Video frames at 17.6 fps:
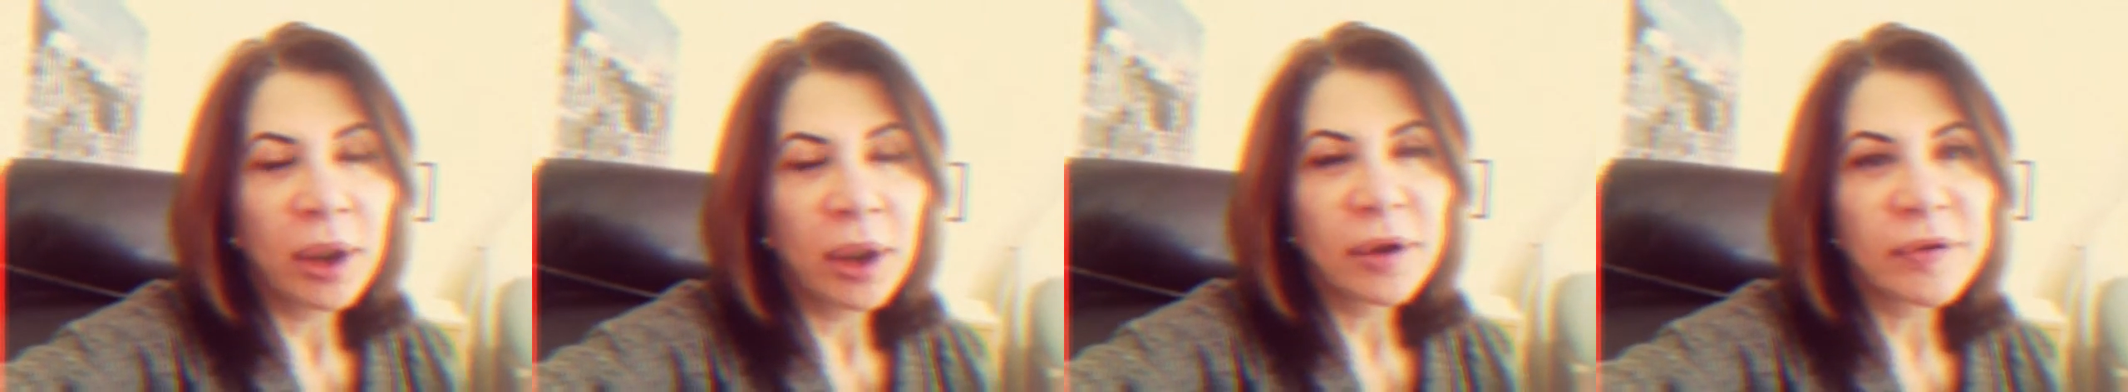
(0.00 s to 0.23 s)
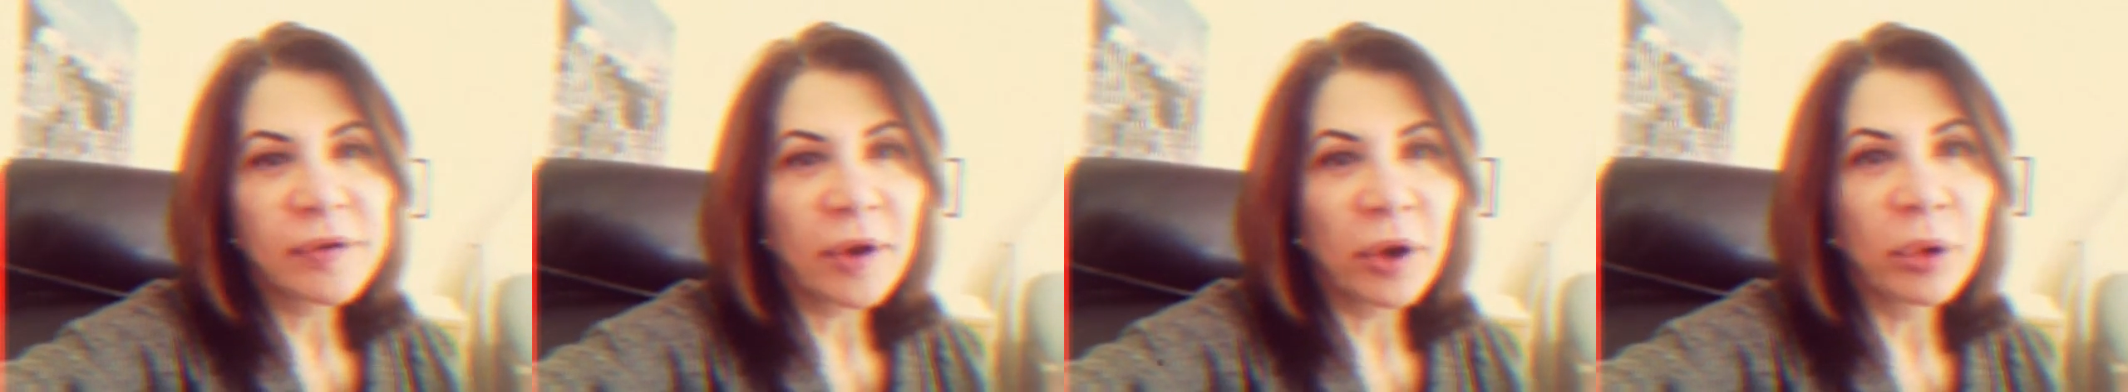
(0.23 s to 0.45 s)

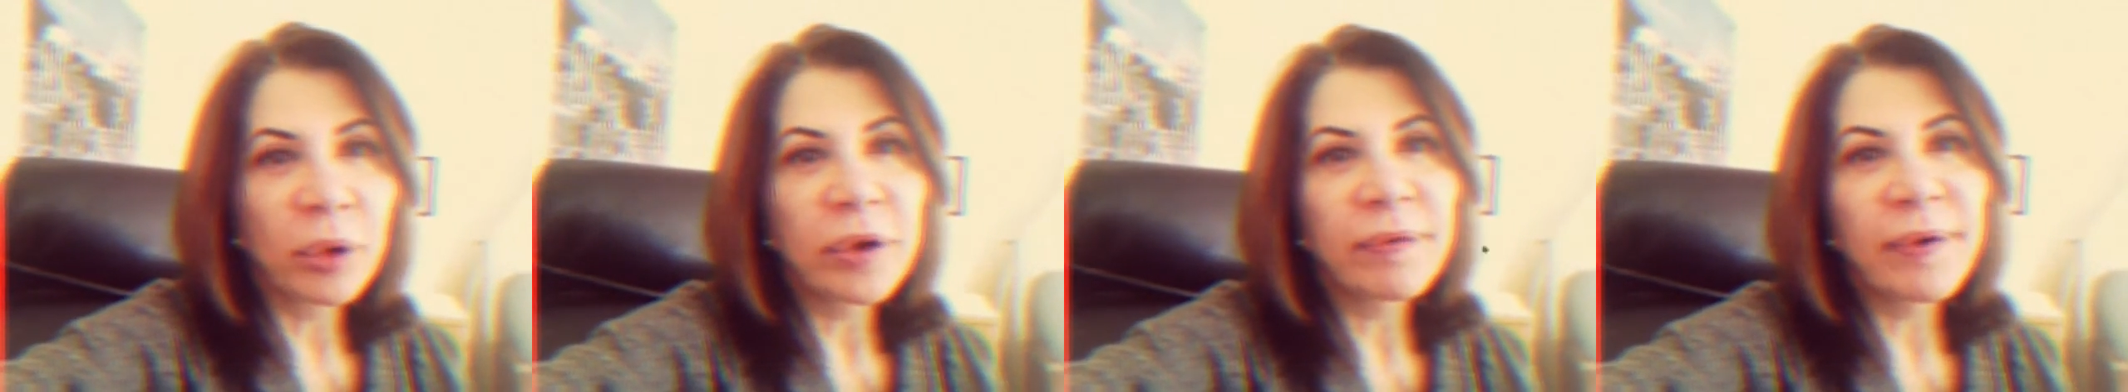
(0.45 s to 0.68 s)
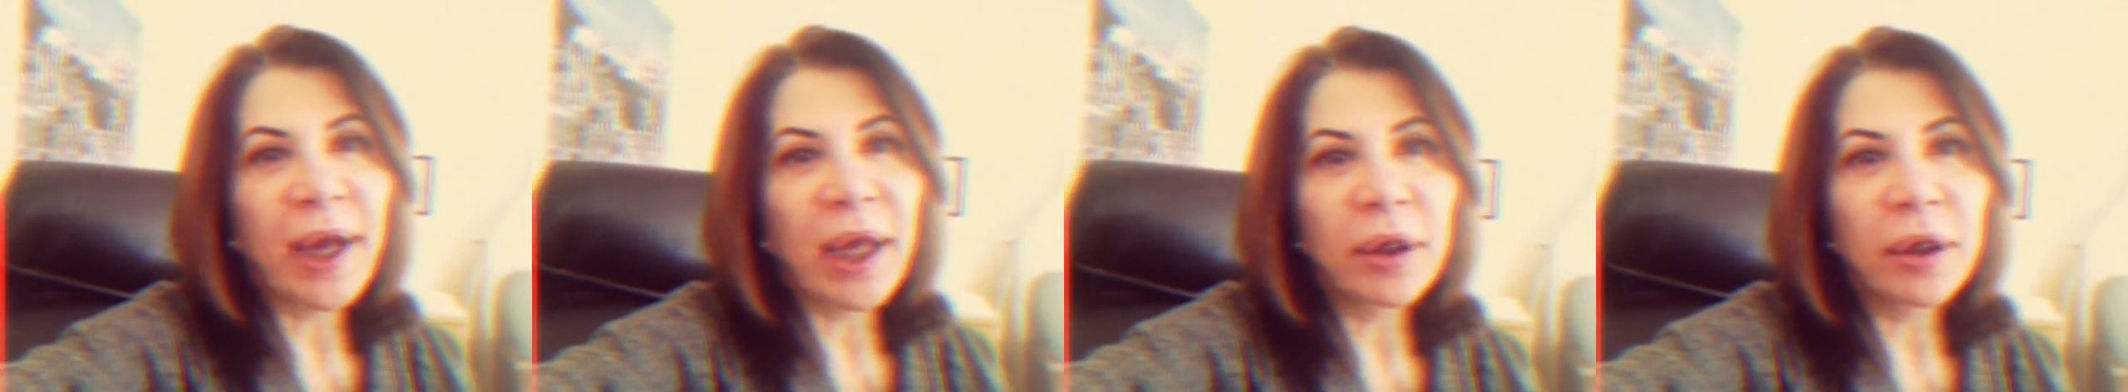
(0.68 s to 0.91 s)
So the
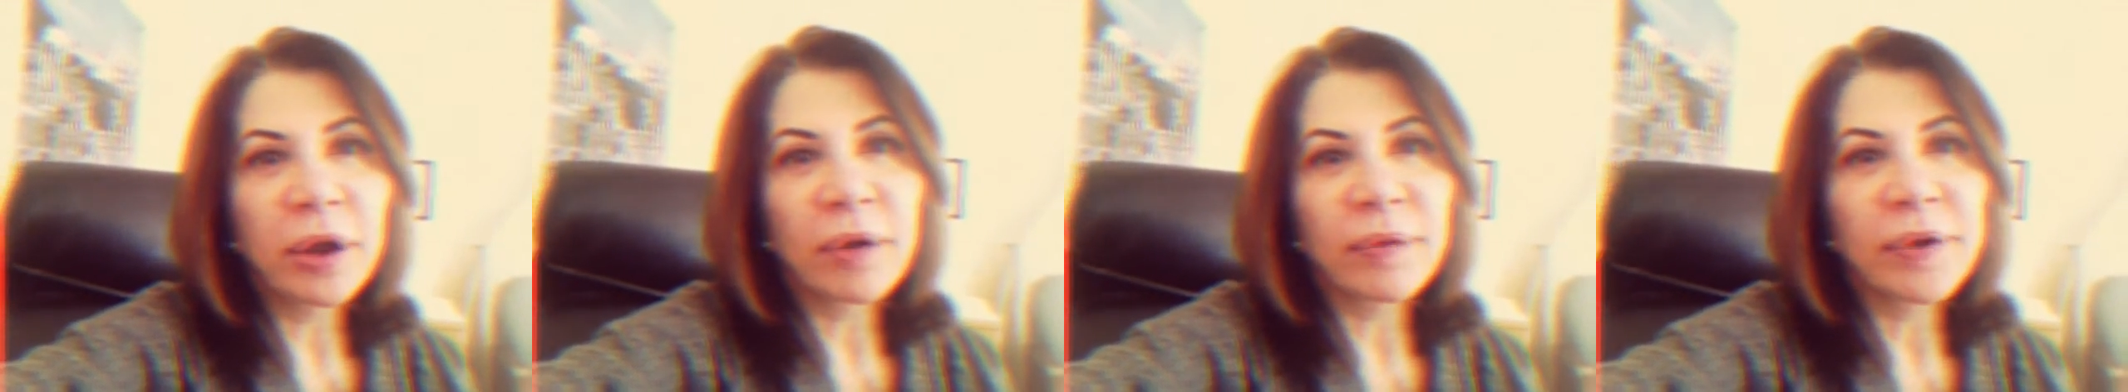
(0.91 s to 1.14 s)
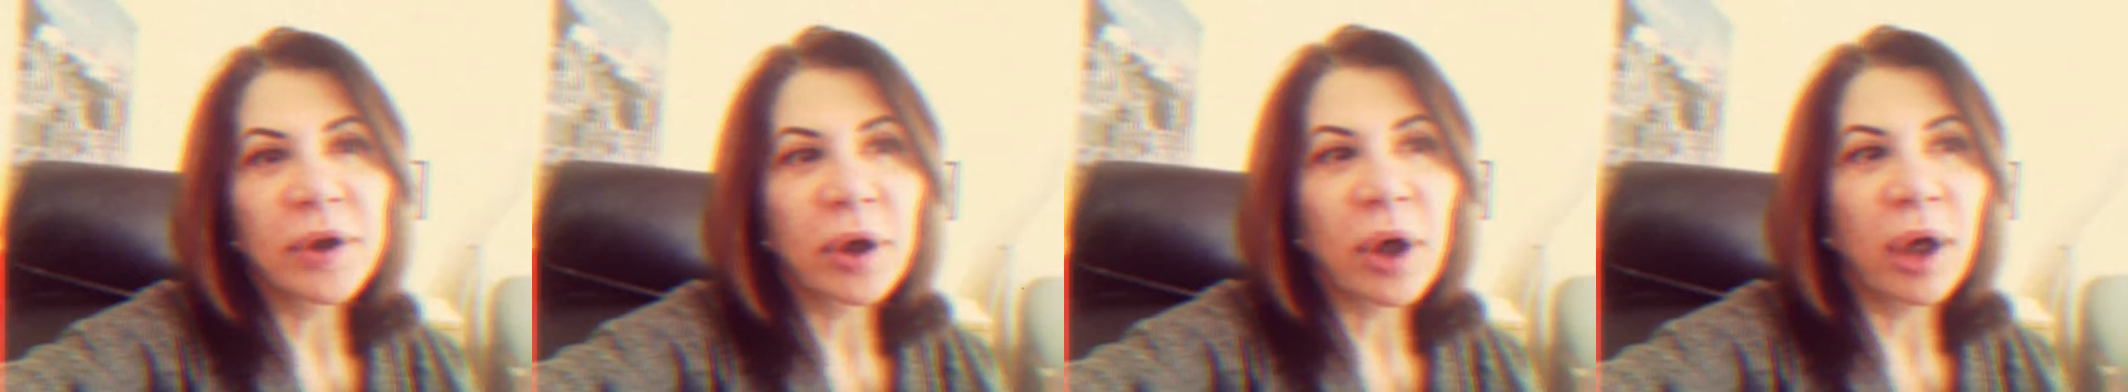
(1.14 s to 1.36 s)
value
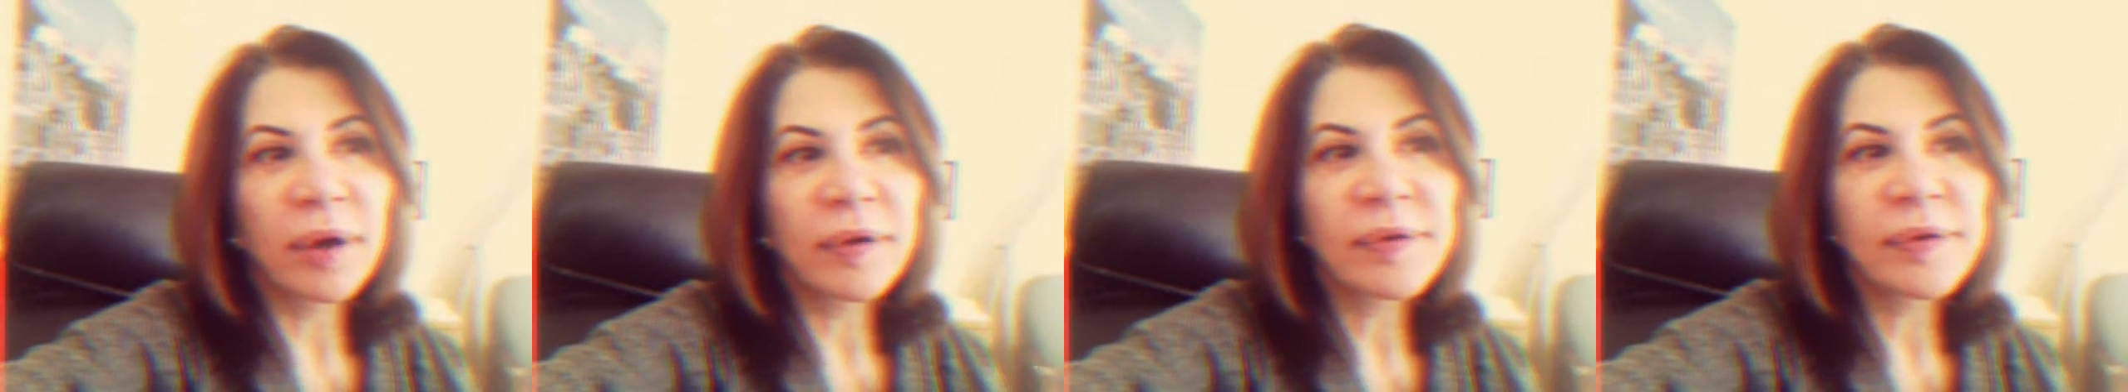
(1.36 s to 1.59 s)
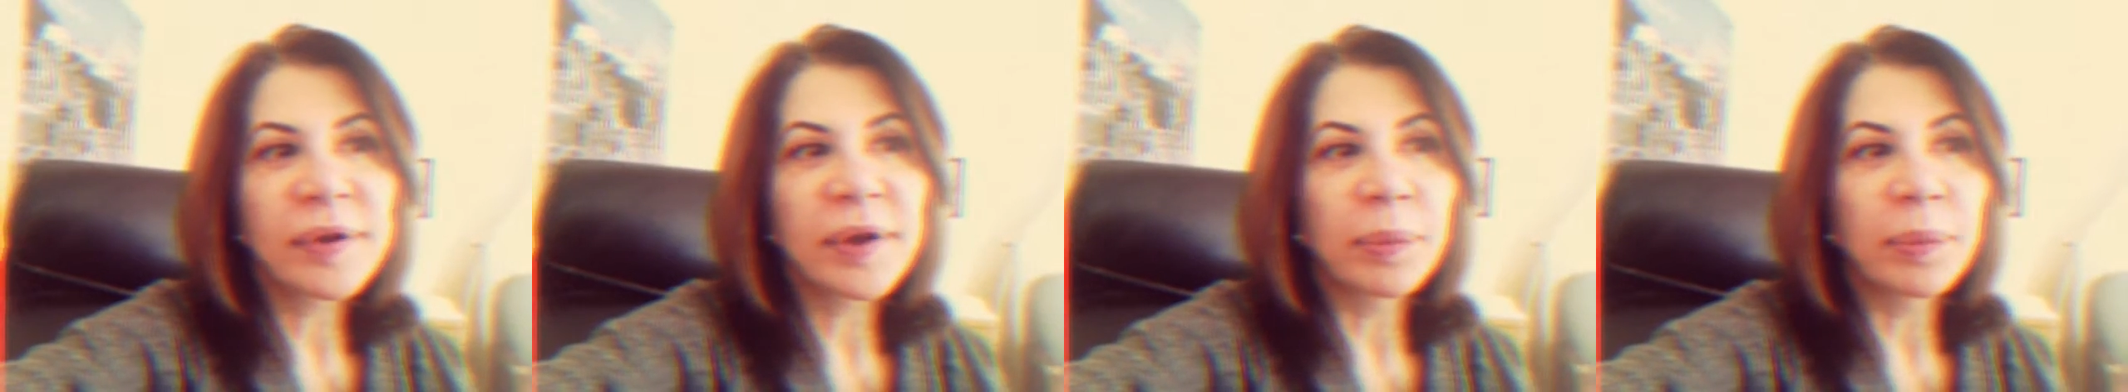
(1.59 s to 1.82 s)
of the
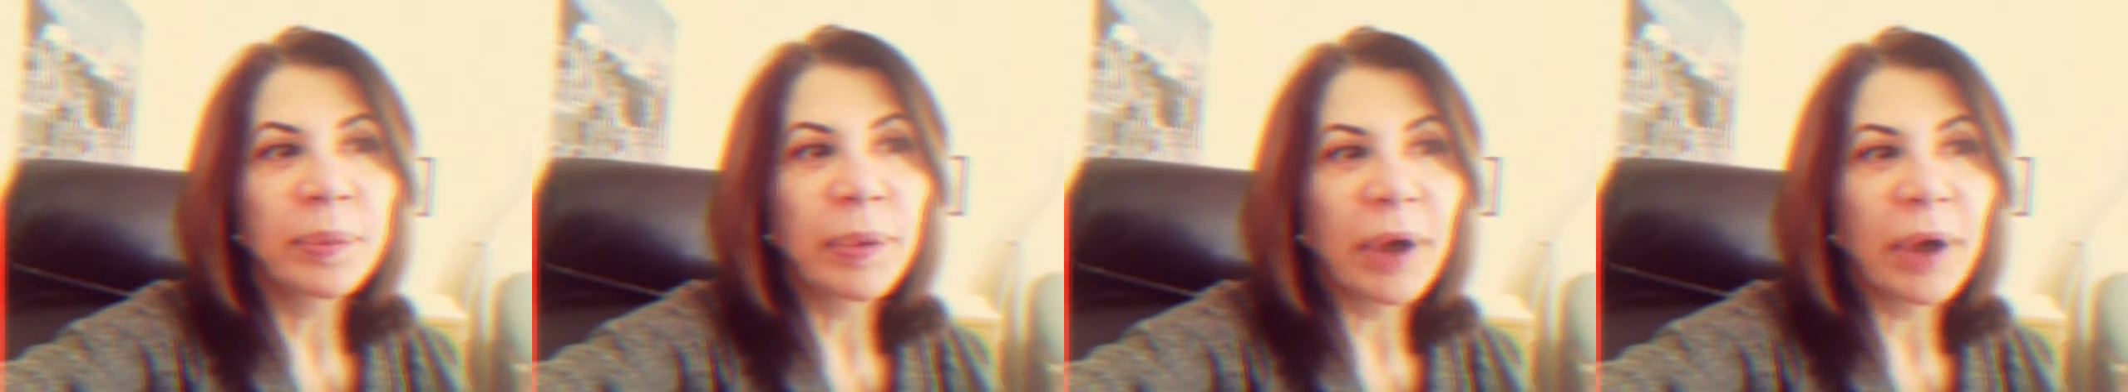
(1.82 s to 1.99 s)
concept